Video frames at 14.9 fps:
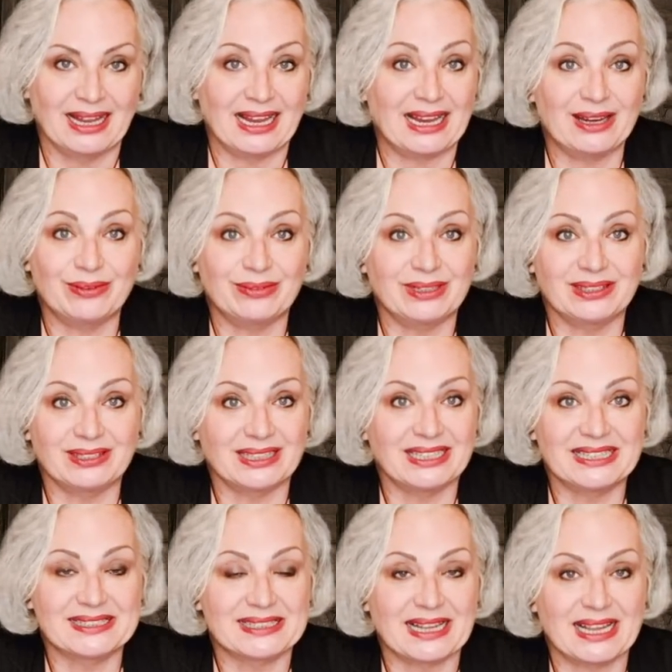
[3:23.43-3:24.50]
everything
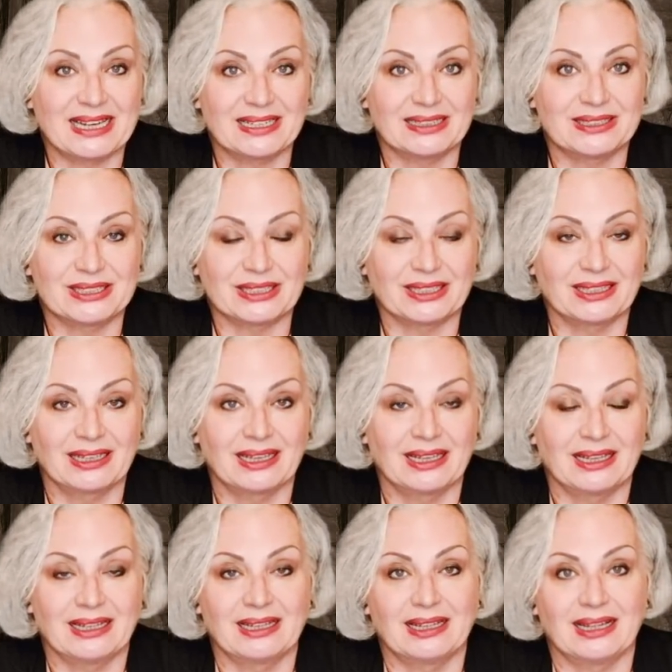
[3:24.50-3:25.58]
is energy.
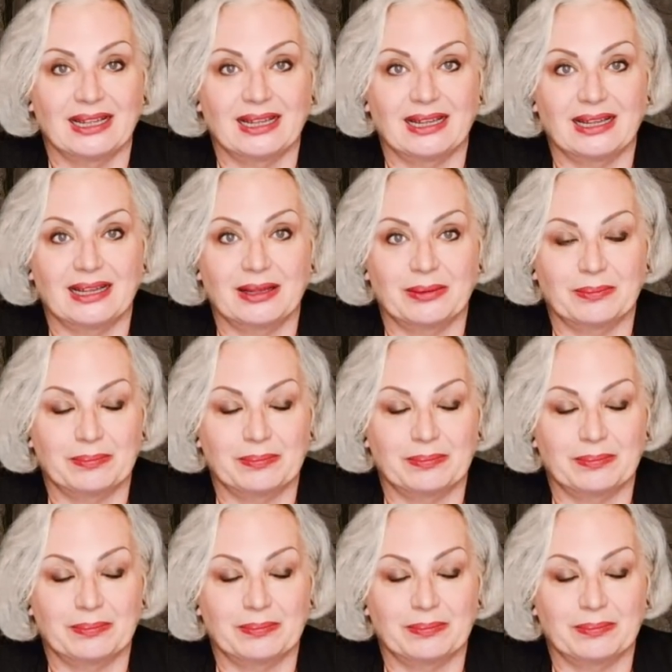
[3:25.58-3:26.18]
Uh,